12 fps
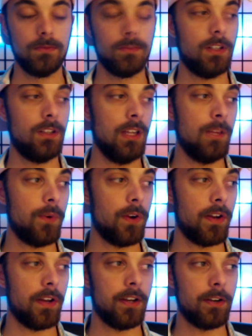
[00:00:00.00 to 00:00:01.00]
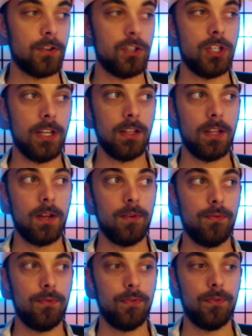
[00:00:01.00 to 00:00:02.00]
Libra, energy, love.
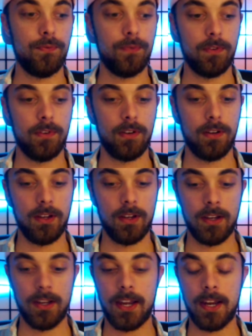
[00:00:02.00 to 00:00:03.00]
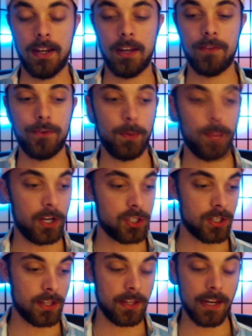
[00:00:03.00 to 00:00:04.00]
Any
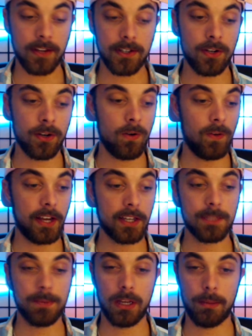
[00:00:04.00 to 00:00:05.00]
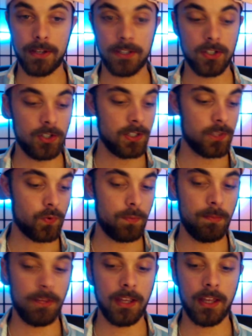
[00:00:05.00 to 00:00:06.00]
information that they need to know, last minute messages
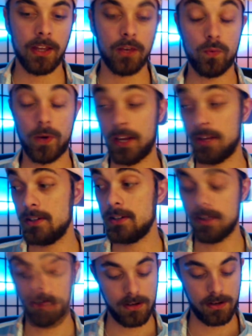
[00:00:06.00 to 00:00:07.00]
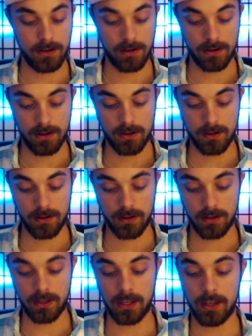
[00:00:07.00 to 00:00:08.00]
would be grand.
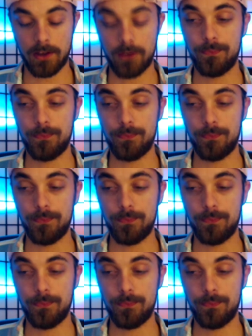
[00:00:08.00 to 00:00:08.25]
Thank you.